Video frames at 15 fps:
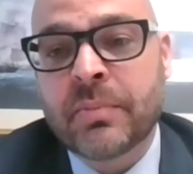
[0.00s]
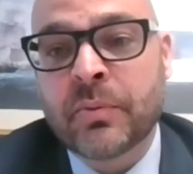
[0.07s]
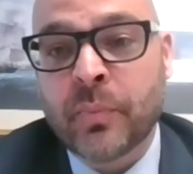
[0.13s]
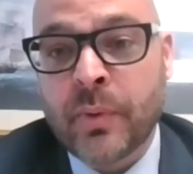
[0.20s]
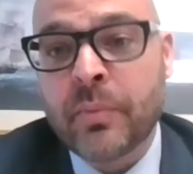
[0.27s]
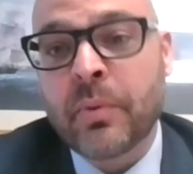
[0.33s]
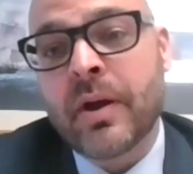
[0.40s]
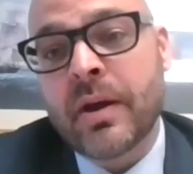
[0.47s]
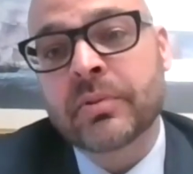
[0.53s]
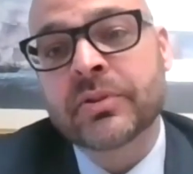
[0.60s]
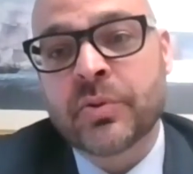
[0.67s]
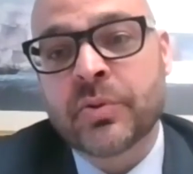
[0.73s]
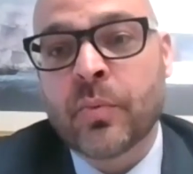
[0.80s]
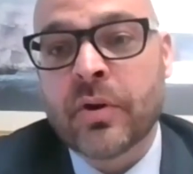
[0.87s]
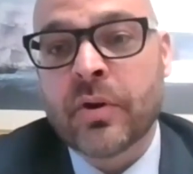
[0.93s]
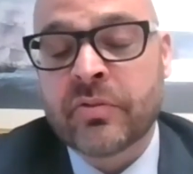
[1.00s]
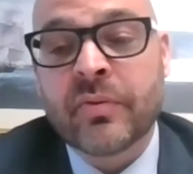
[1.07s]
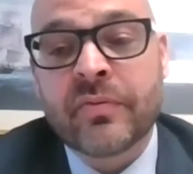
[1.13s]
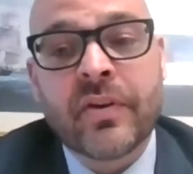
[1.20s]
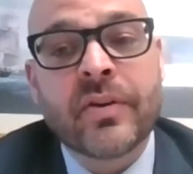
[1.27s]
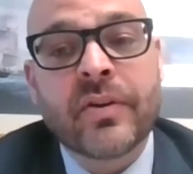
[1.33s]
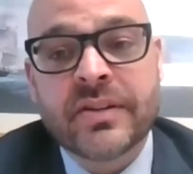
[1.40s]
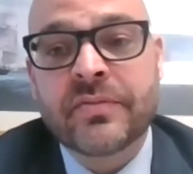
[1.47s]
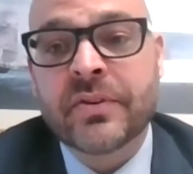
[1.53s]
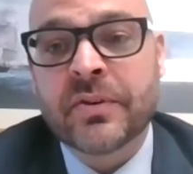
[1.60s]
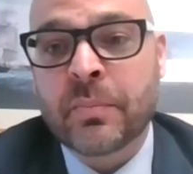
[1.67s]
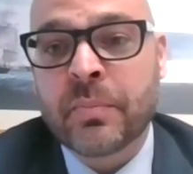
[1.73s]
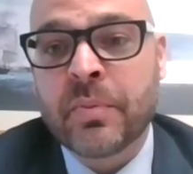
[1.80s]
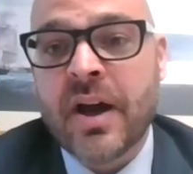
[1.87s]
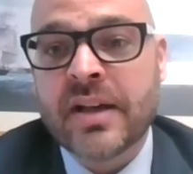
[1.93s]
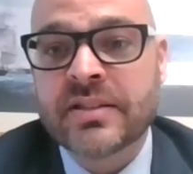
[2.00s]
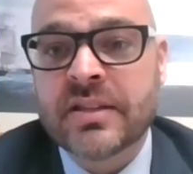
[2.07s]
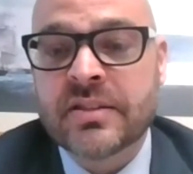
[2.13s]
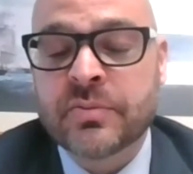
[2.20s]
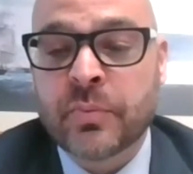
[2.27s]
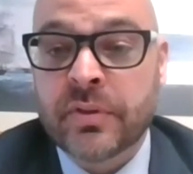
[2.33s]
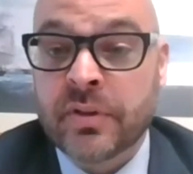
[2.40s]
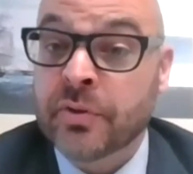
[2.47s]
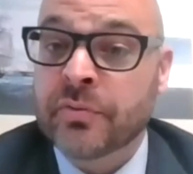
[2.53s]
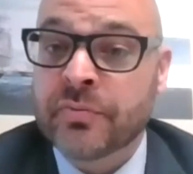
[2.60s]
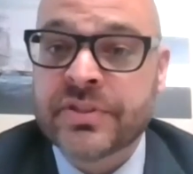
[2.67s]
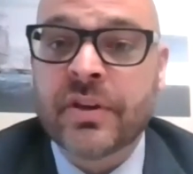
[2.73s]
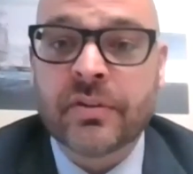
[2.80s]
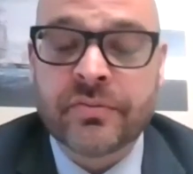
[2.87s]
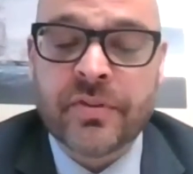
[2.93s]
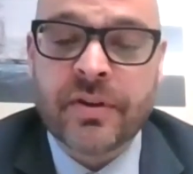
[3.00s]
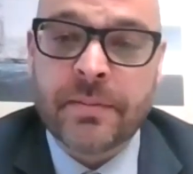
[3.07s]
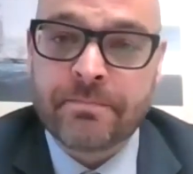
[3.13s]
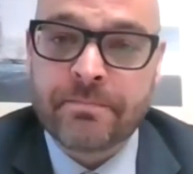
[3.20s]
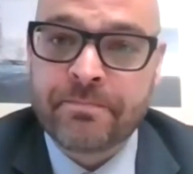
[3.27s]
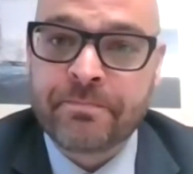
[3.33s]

and we were able to work through a very difficult process with a good result for him.